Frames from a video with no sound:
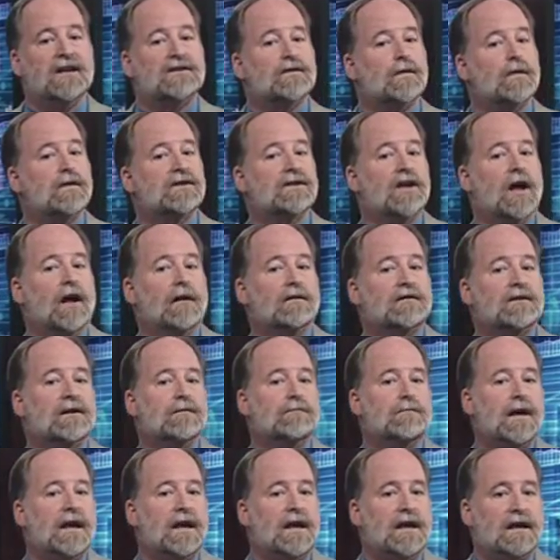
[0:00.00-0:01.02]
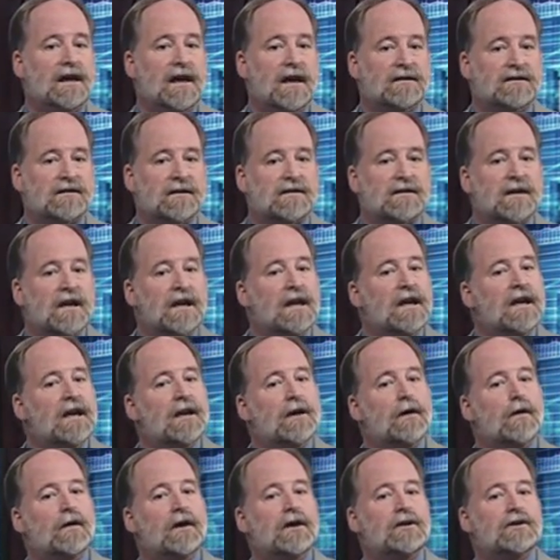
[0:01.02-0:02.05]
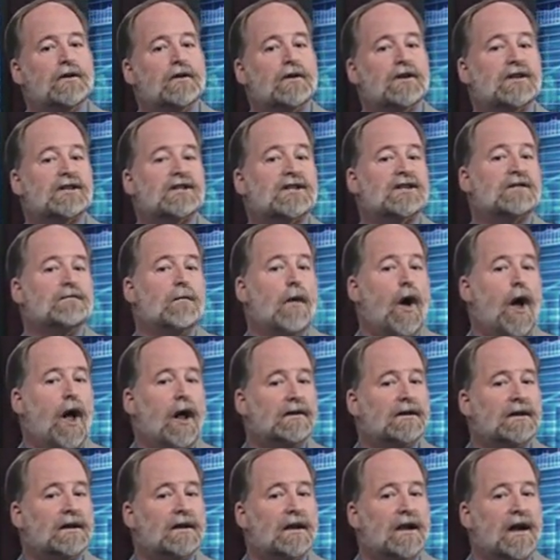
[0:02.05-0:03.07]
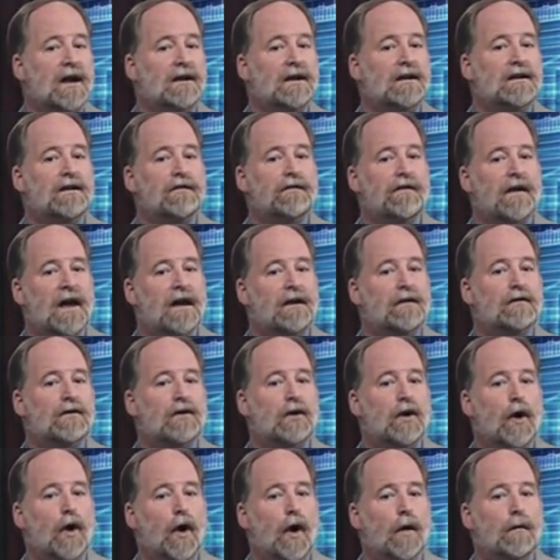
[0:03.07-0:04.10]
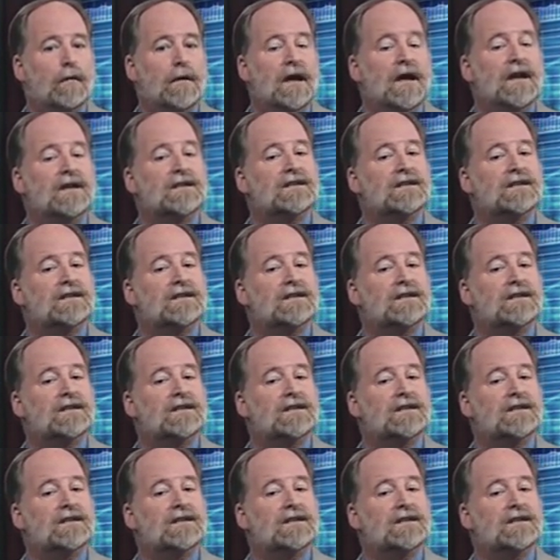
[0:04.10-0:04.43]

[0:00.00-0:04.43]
a result, in many cases, it only took a small decline in the value of the home